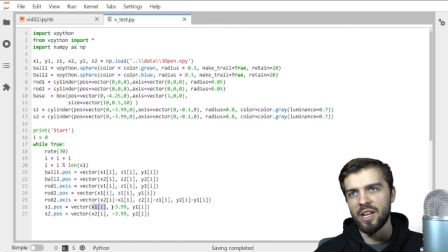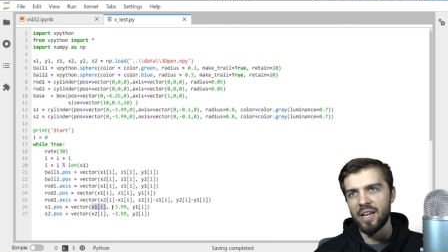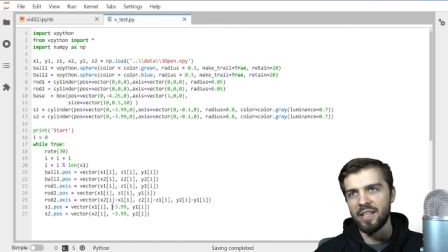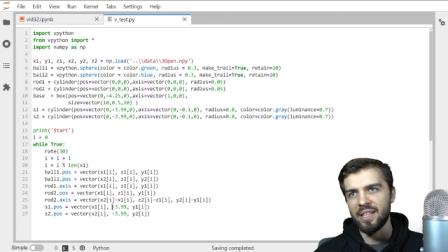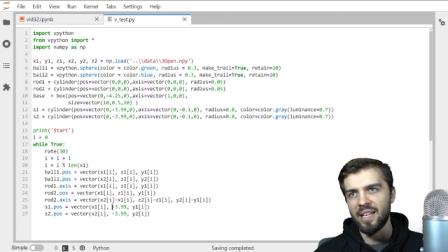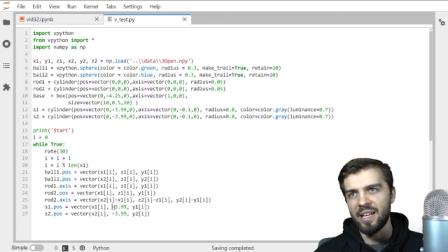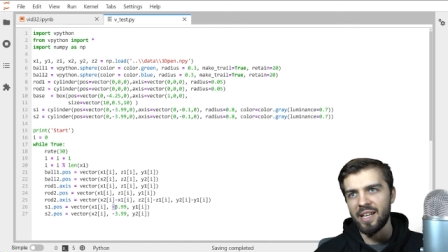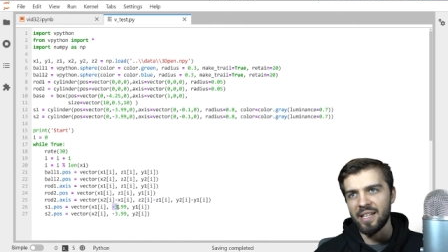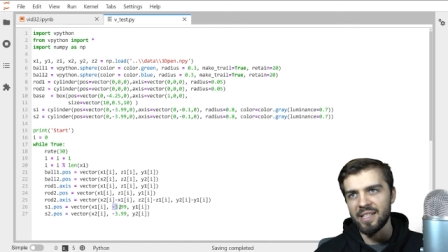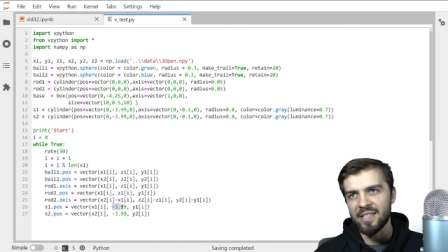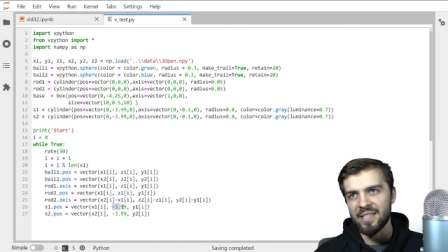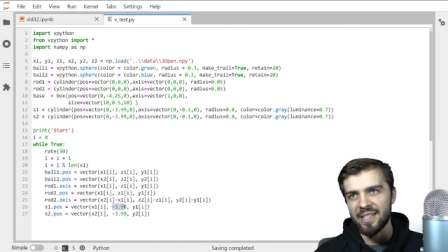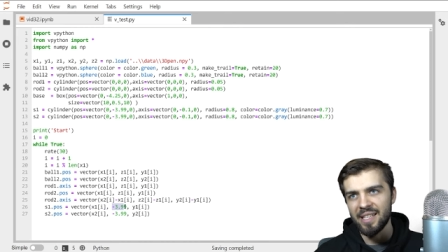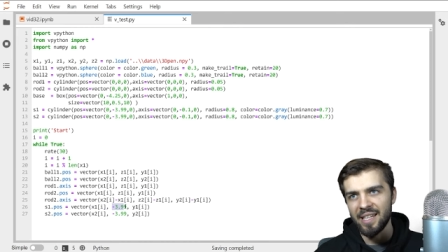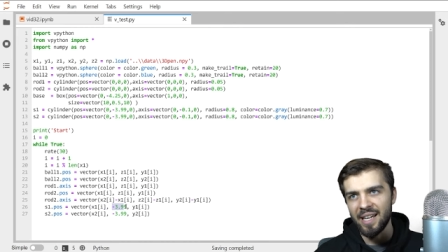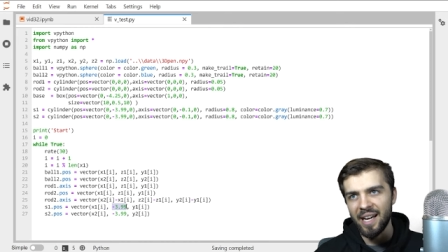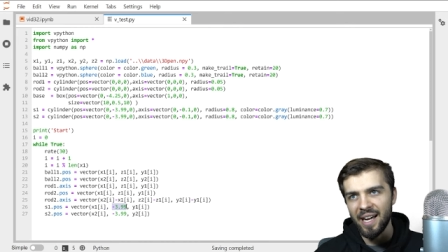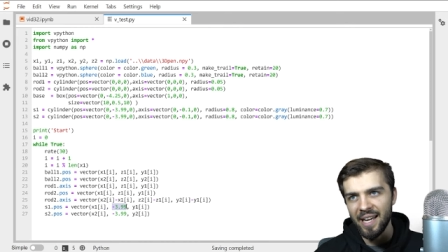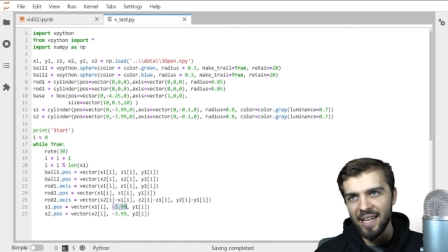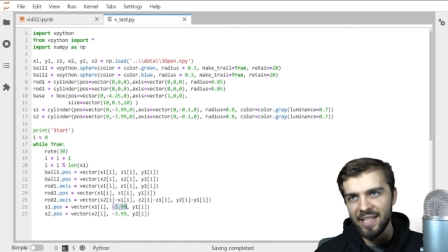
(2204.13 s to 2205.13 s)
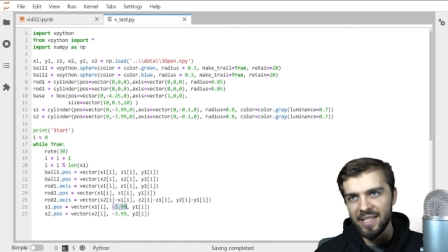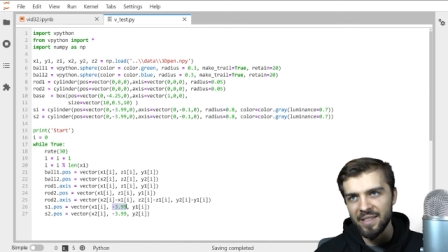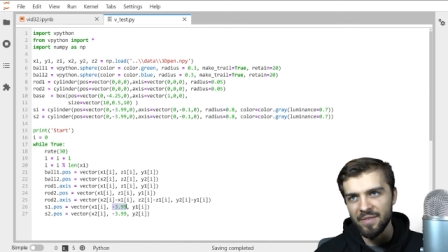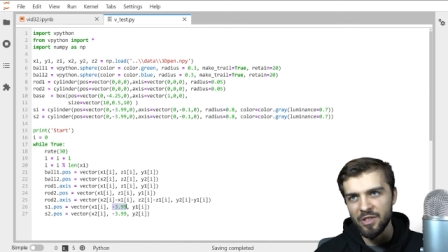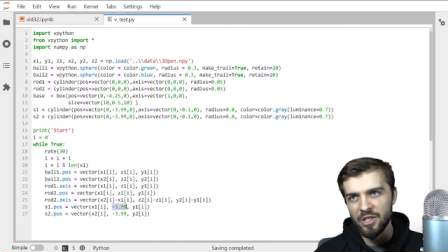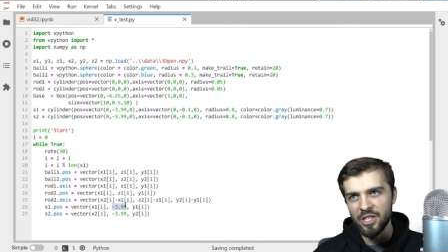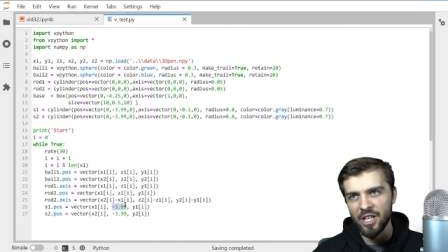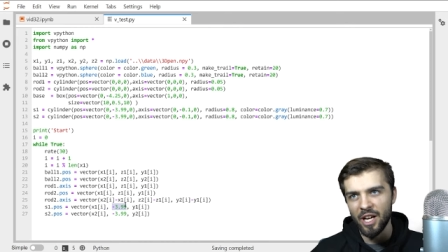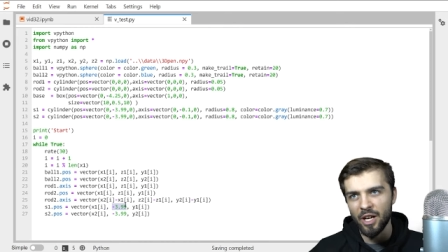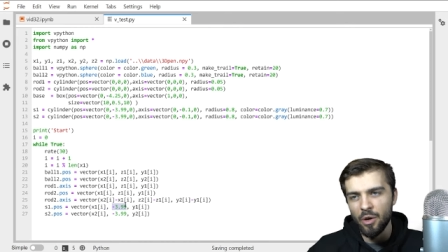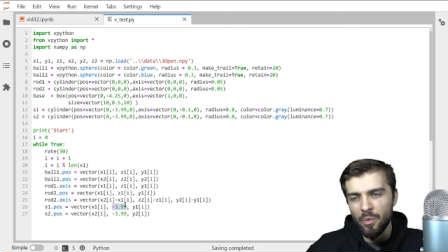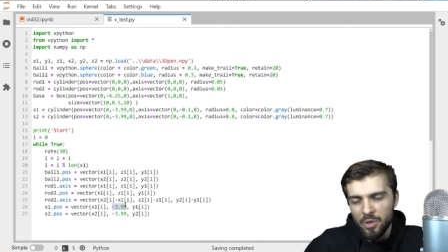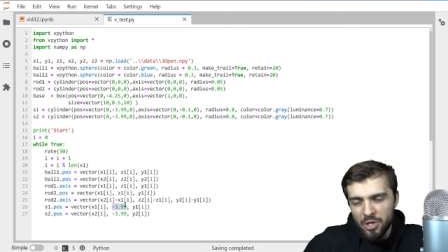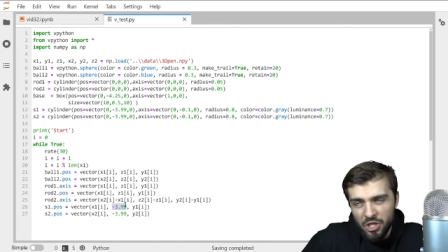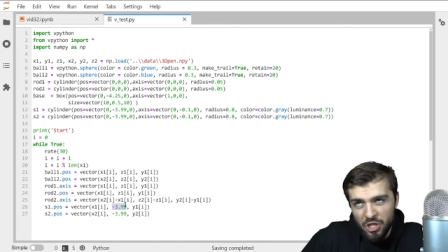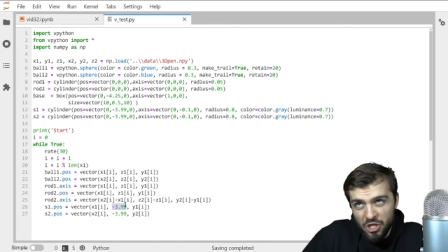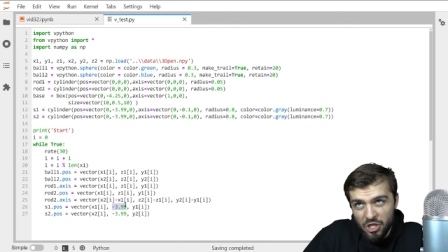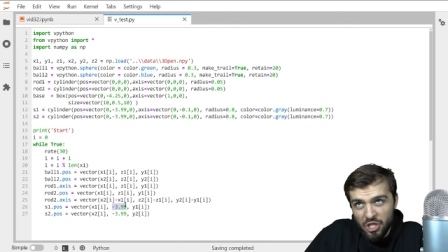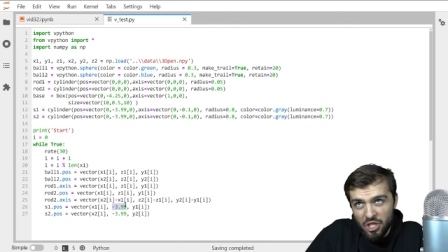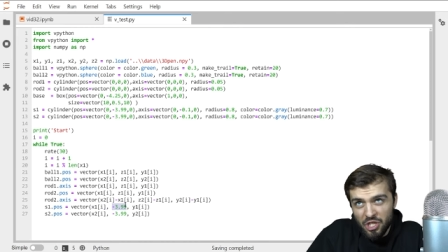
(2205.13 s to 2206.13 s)
and then it's the height of the shadow,
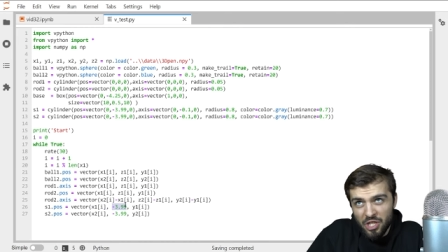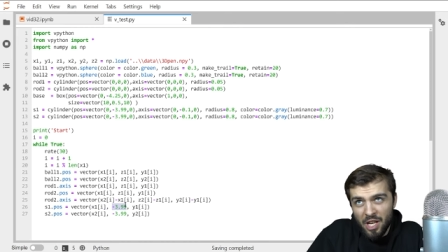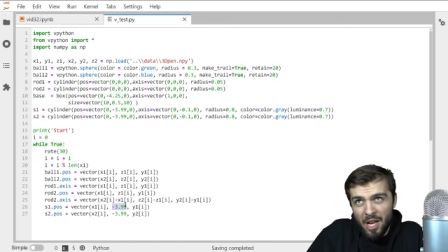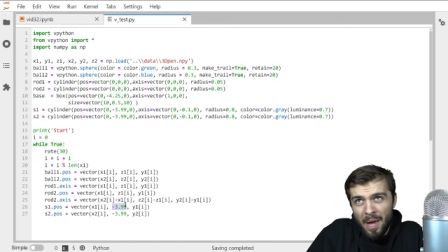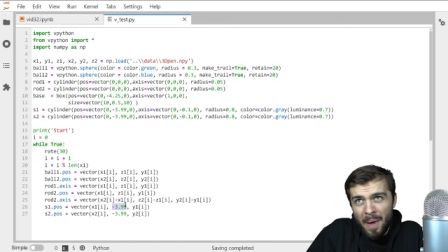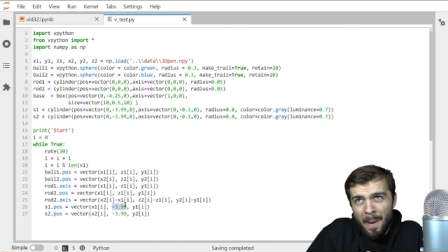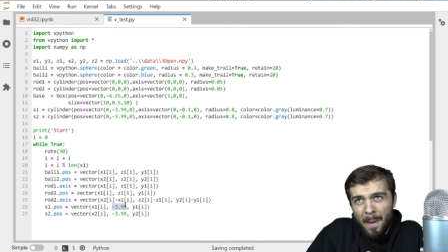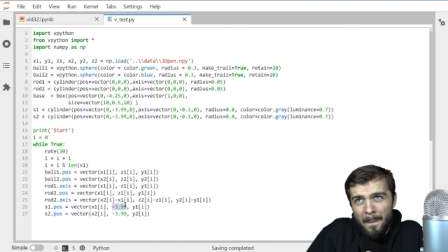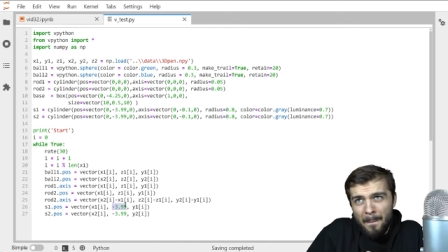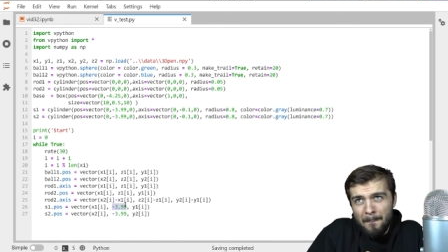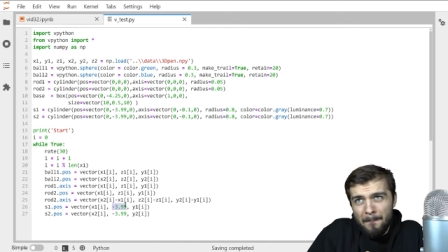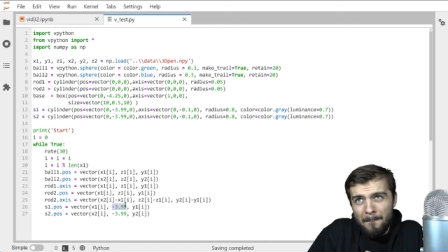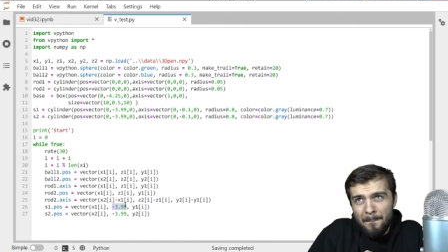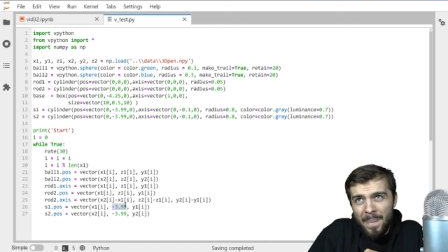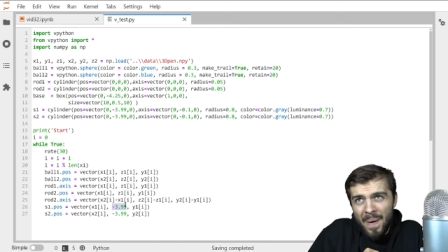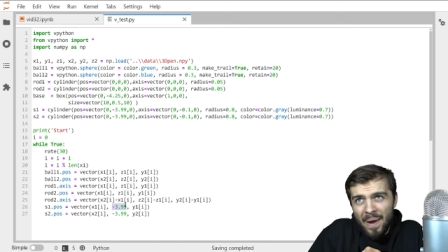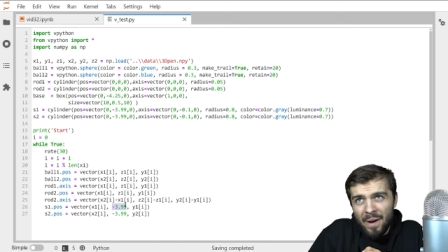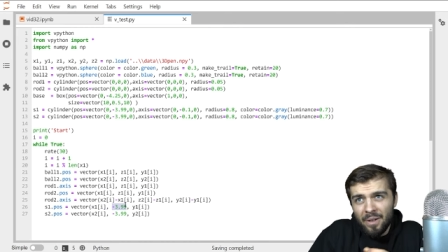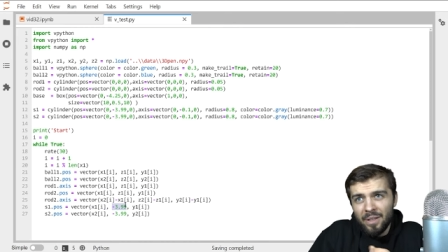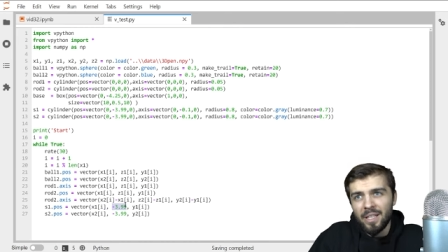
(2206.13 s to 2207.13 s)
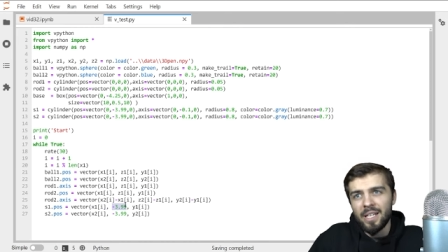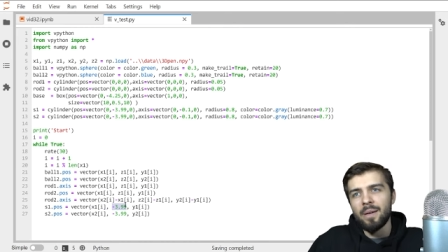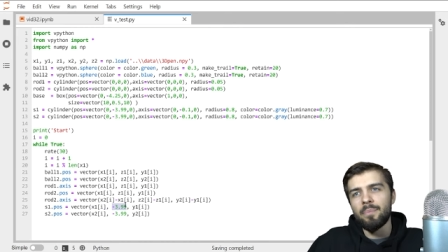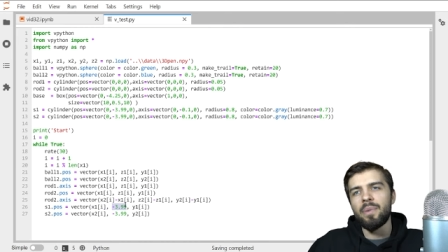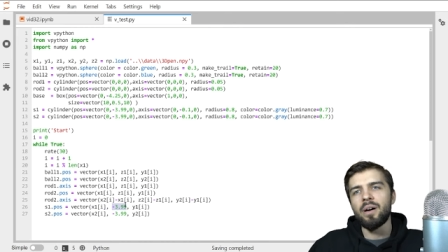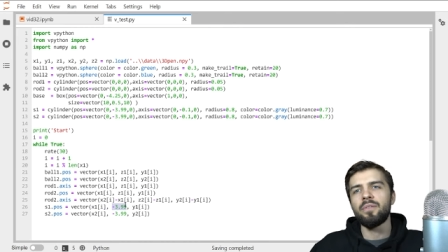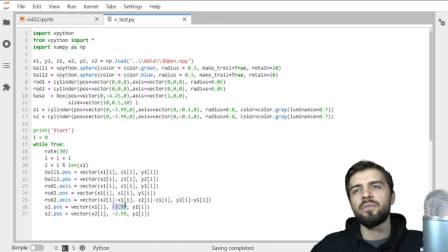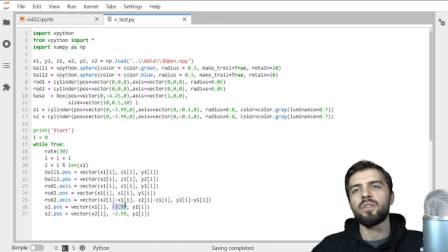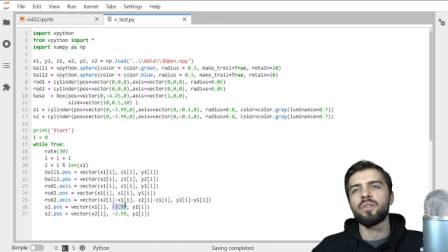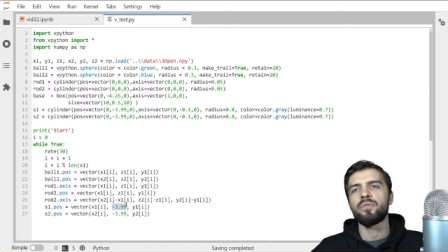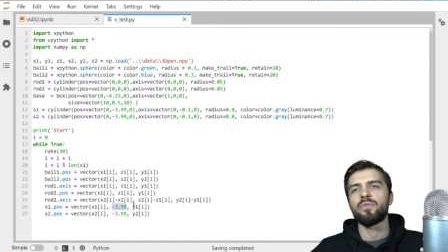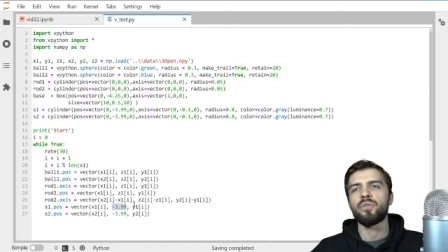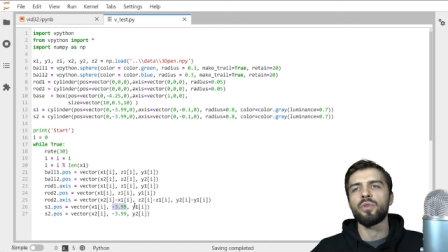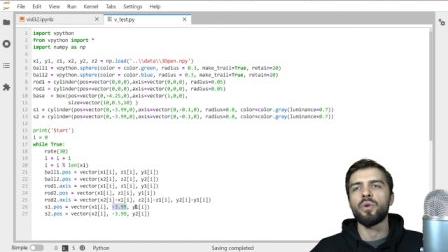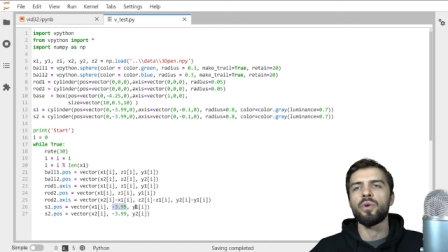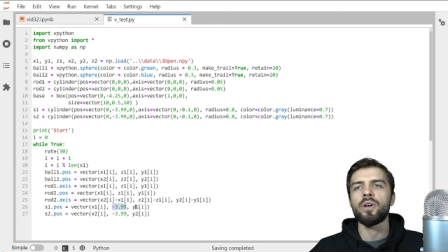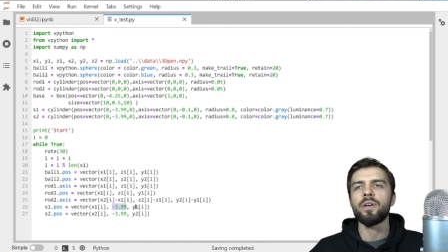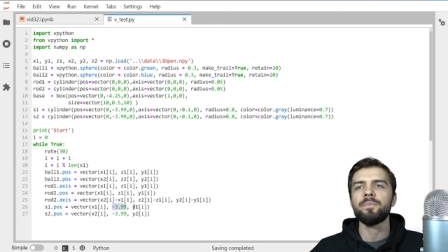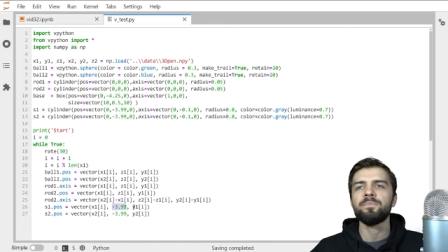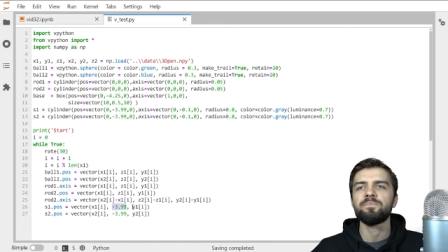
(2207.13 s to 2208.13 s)
which is just barely above the
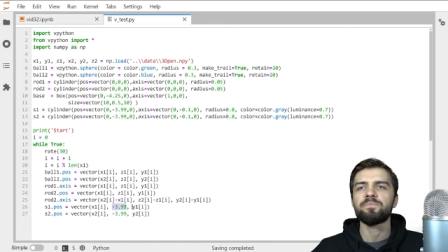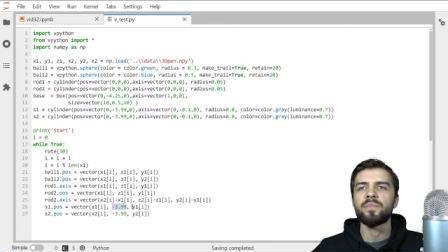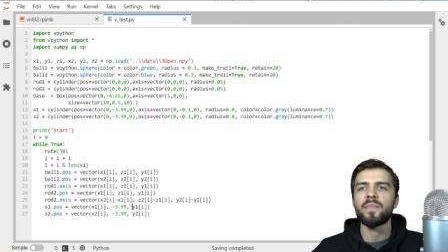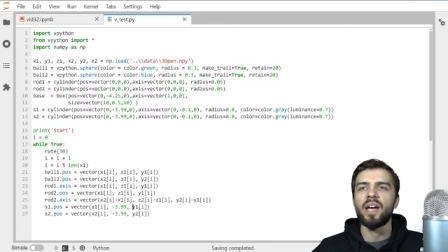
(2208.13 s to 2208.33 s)
floor,